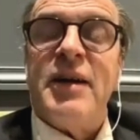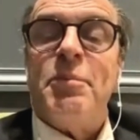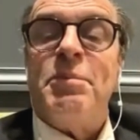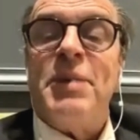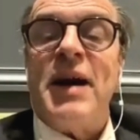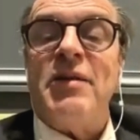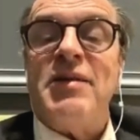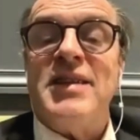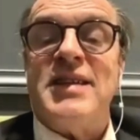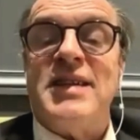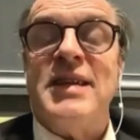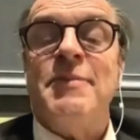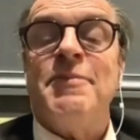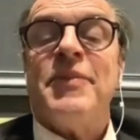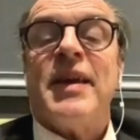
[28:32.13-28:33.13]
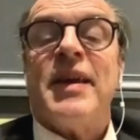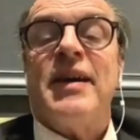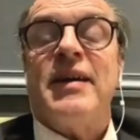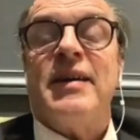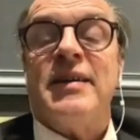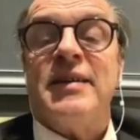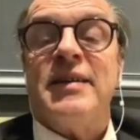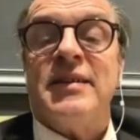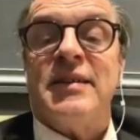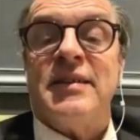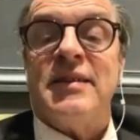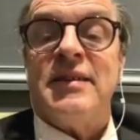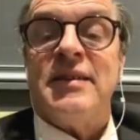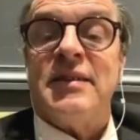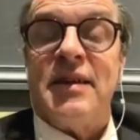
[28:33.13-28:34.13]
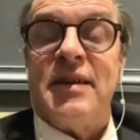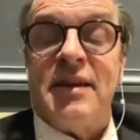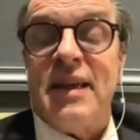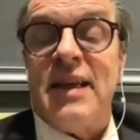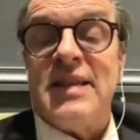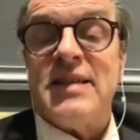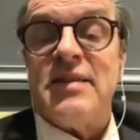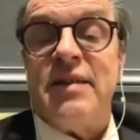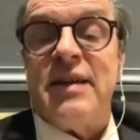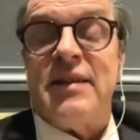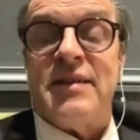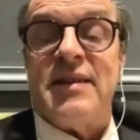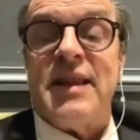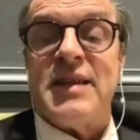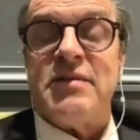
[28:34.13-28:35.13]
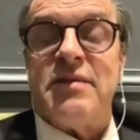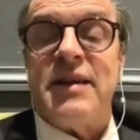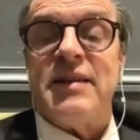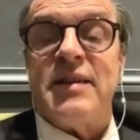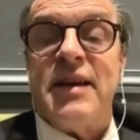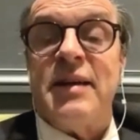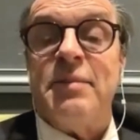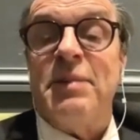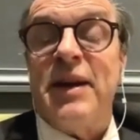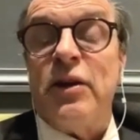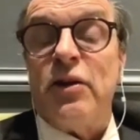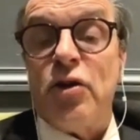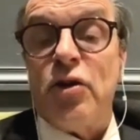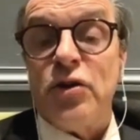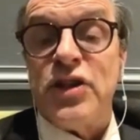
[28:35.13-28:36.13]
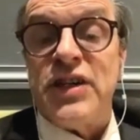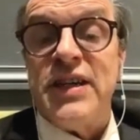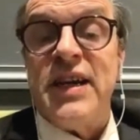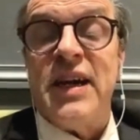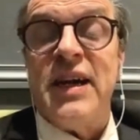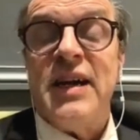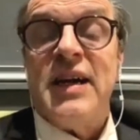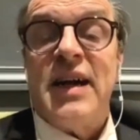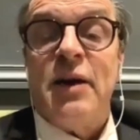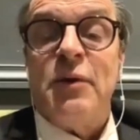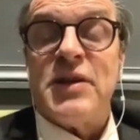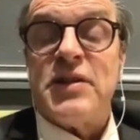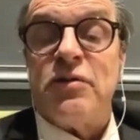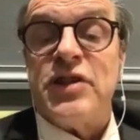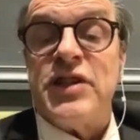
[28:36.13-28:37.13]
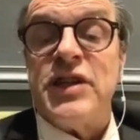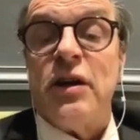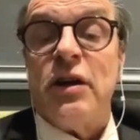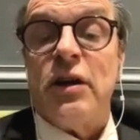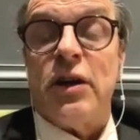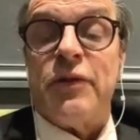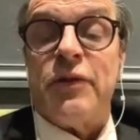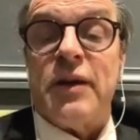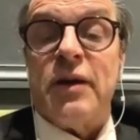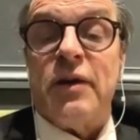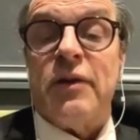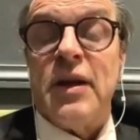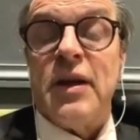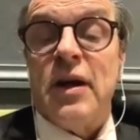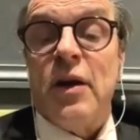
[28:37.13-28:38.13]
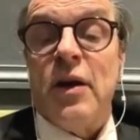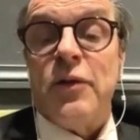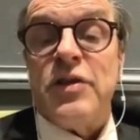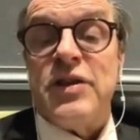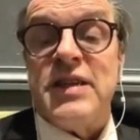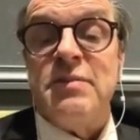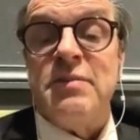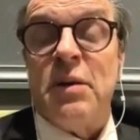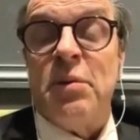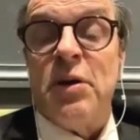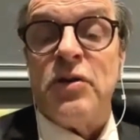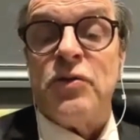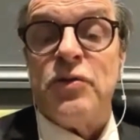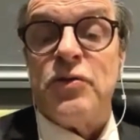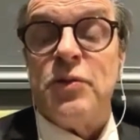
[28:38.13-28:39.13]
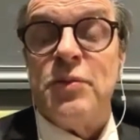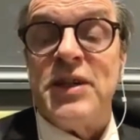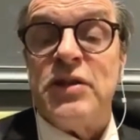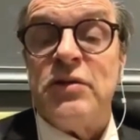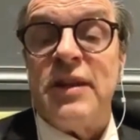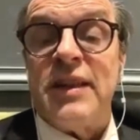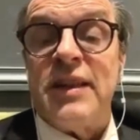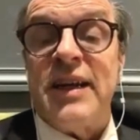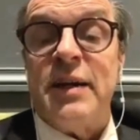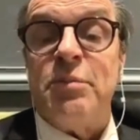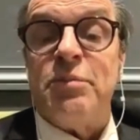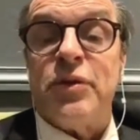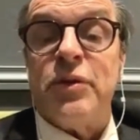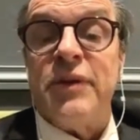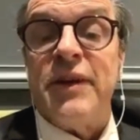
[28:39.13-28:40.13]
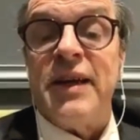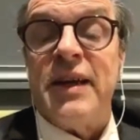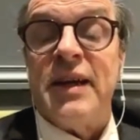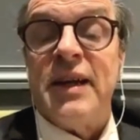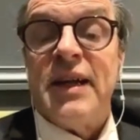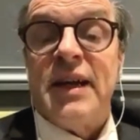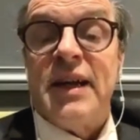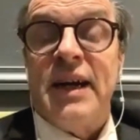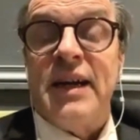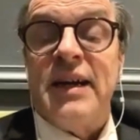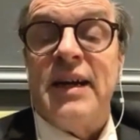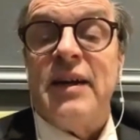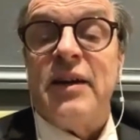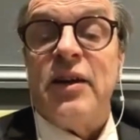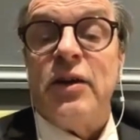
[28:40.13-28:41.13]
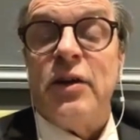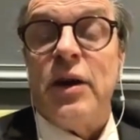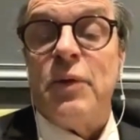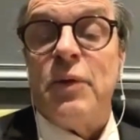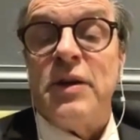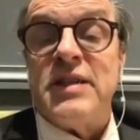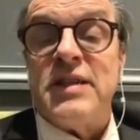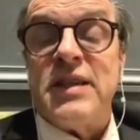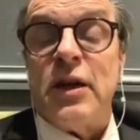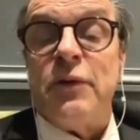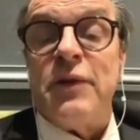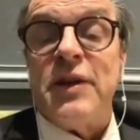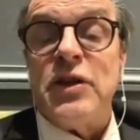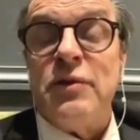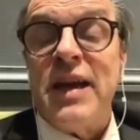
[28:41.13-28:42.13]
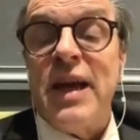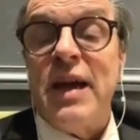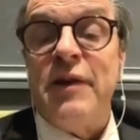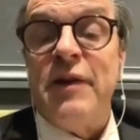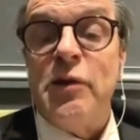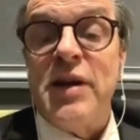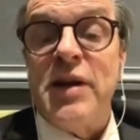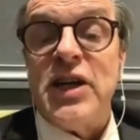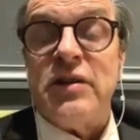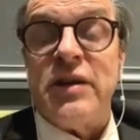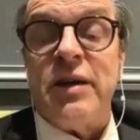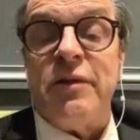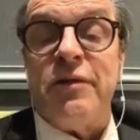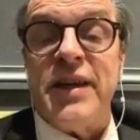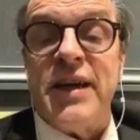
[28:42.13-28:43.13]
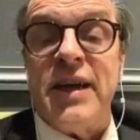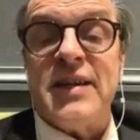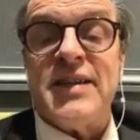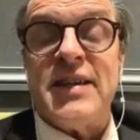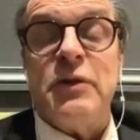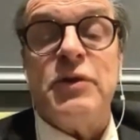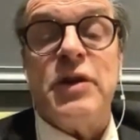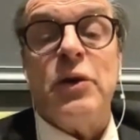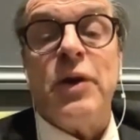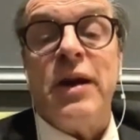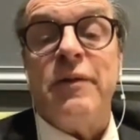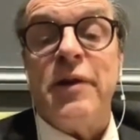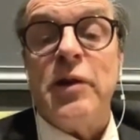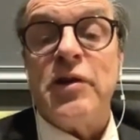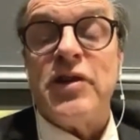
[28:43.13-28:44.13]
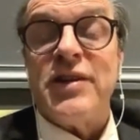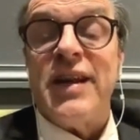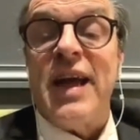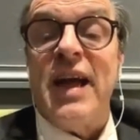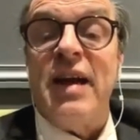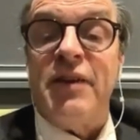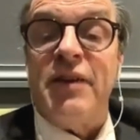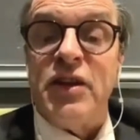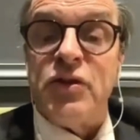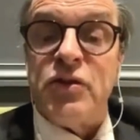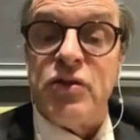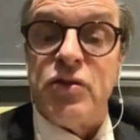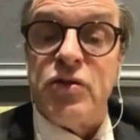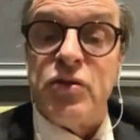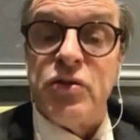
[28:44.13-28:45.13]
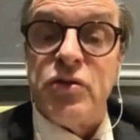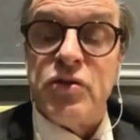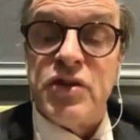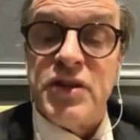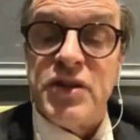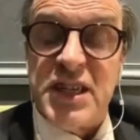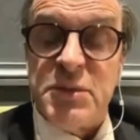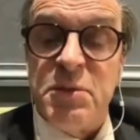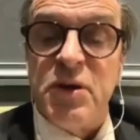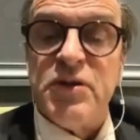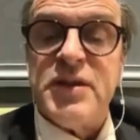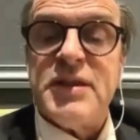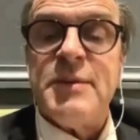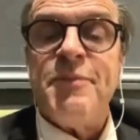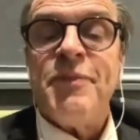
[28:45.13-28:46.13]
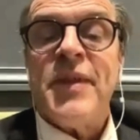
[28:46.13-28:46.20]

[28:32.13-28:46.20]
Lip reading: parity. That's great. And better coaching. I was coaching a lot of the team member to be sure that they're improving. And instead of doing evaluation every year, I said no, evaluation every 6 months,